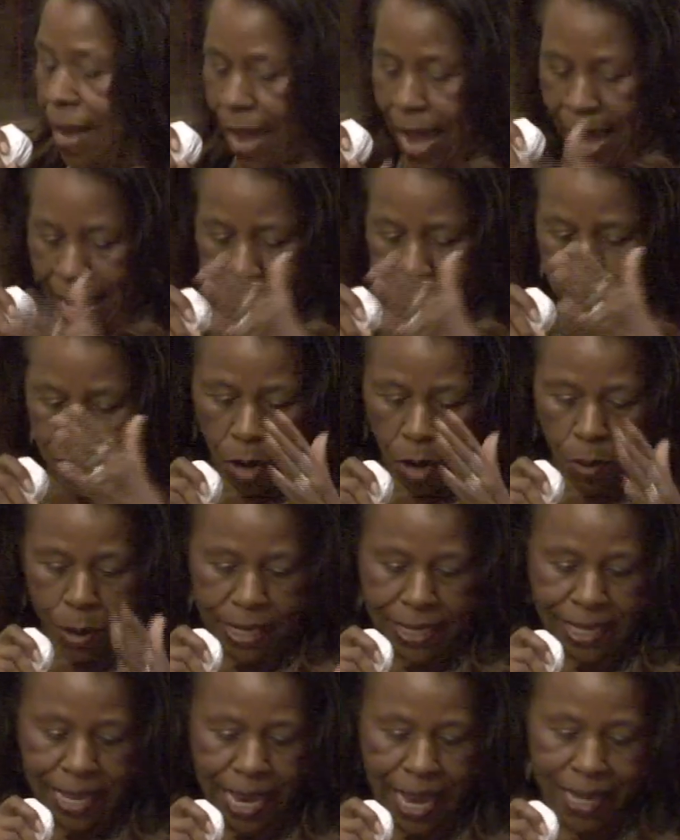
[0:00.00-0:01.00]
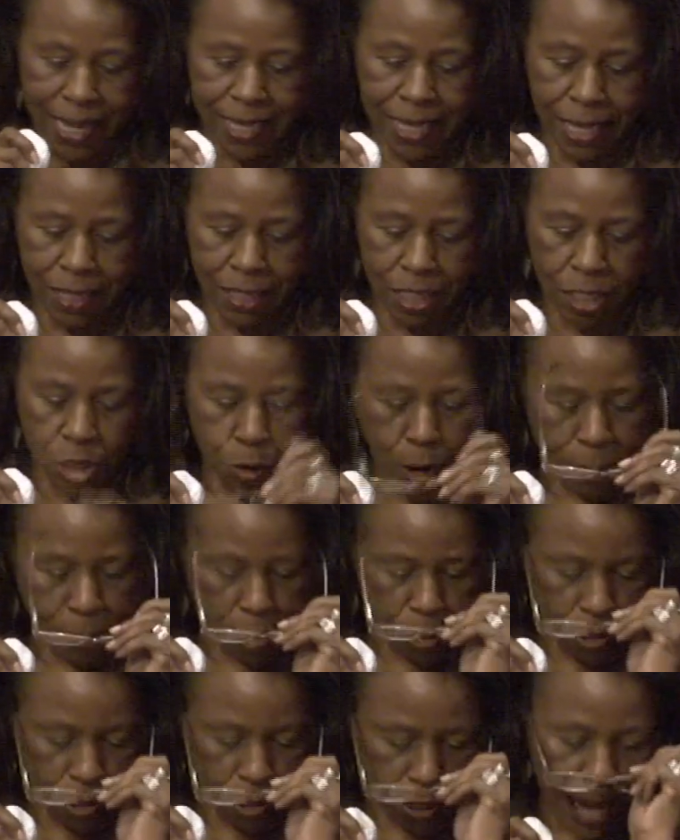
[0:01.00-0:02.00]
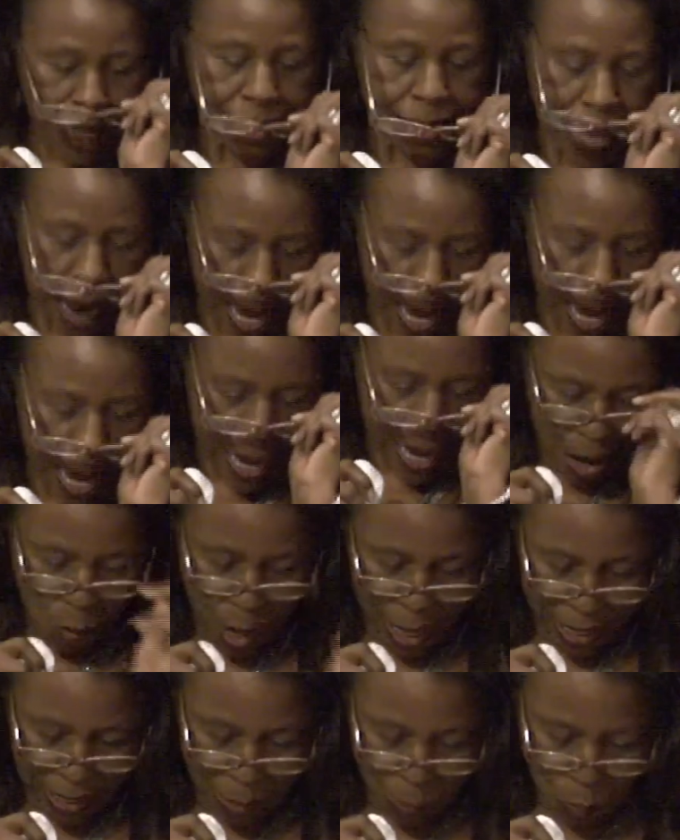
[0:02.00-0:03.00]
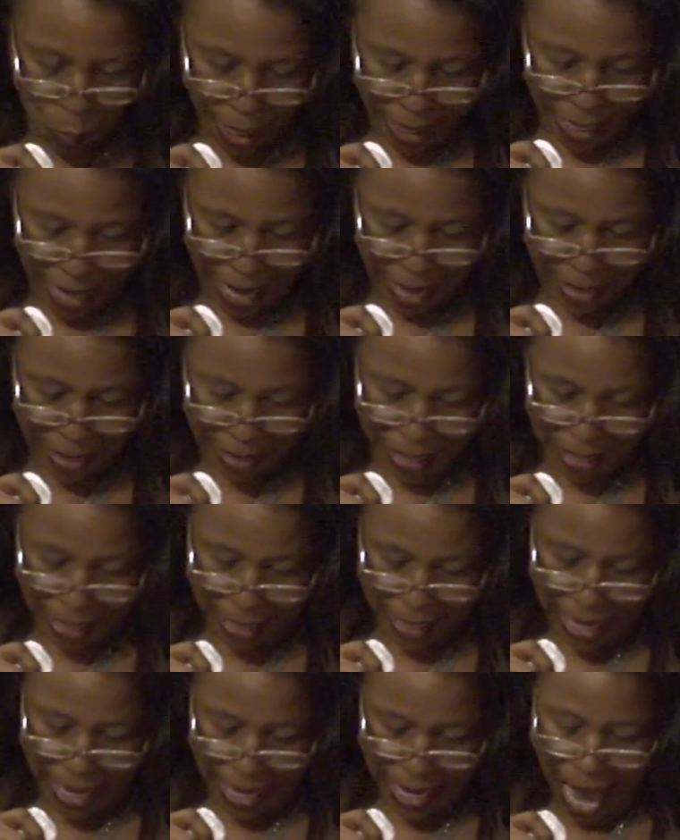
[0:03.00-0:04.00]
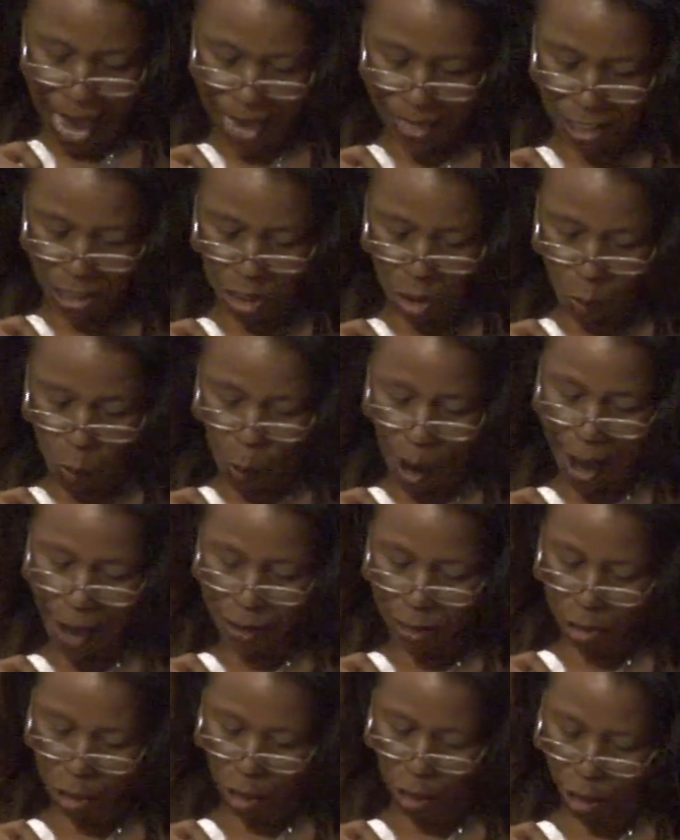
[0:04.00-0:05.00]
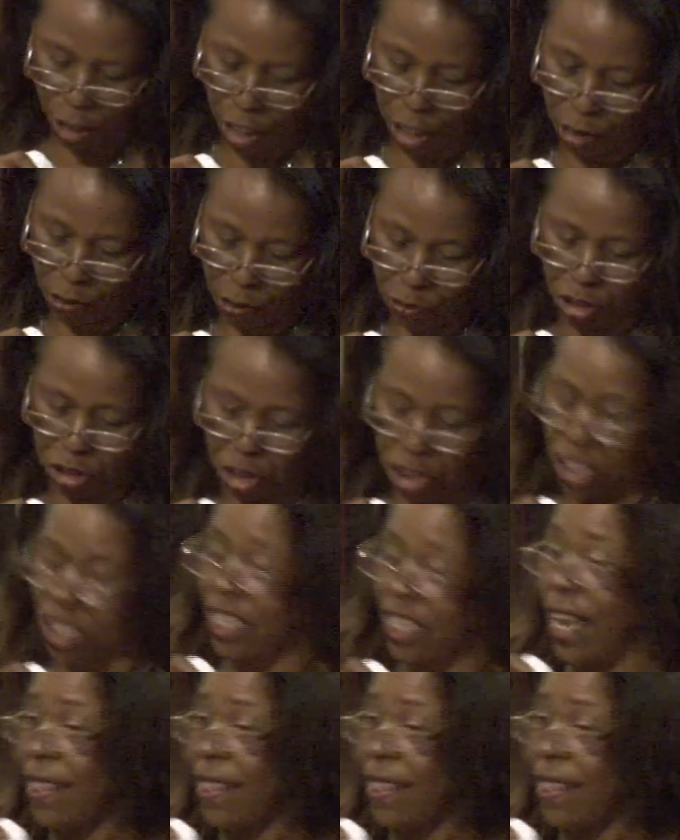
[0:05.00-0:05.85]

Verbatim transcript: Amen? And so he says that the scripture says that when, when he asked her, Where's your